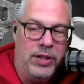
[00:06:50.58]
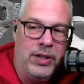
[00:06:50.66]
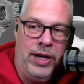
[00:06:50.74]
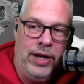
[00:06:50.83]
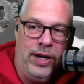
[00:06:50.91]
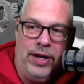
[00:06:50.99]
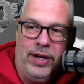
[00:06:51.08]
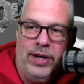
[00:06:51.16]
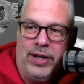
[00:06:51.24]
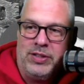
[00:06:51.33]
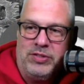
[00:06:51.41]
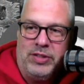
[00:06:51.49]

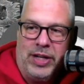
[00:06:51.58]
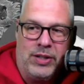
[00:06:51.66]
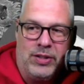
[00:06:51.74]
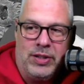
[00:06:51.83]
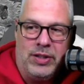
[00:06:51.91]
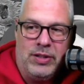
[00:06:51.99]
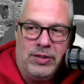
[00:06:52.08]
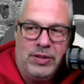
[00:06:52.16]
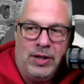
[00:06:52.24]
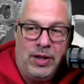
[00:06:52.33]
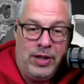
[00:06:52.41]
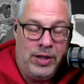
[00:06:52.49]

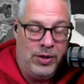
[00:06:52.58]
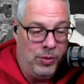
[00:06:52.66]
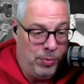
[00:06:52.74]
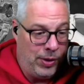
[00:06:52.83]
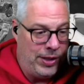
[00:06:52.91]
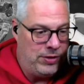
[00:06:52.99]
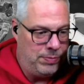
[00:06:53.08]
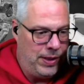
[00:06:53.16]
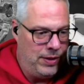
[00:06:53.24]
The bright spot in